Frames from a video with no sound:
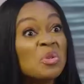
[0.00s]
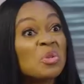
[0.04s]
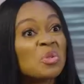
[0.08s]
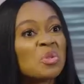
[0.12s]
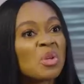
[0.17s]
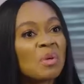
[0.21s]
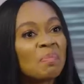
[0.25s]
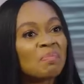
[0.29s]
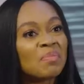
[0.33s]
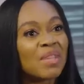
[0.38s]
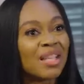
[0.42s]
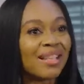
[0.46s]
you
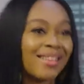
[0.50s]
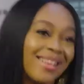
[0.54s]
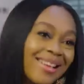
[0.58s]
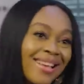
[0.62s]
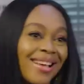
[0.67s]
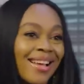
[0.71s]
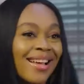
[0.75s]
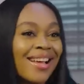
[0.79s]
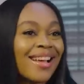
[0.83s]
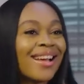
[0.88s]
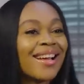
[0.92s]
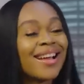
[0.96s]
something.
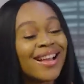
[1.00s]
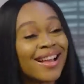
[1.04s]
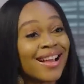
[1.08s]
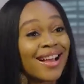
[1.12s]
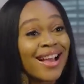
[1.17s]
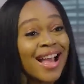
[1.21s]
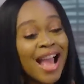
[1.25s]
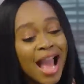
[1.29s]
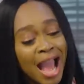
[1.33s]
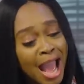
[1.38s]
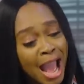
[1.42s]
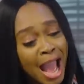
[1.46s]

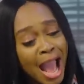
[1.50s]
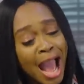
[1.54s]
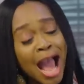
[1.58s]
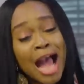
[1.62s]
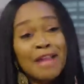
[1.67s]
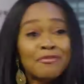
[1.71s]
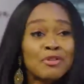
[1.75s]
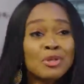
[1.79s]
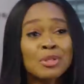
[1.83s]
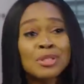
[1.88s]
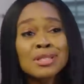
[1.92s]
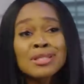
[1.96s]

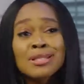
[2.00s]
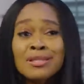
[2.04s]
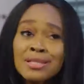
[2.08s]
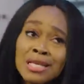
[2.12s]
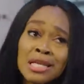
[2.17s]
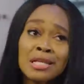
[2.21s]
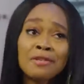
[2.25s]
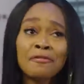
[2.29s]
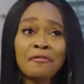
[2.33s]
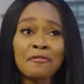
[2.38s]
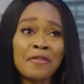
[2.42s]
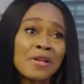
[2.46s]
Have you
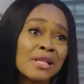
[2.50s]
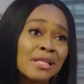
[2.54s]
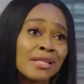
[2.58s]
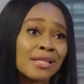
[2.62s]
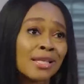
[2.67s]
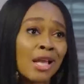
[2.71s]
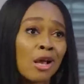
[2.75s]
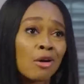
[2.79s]
seen Finn's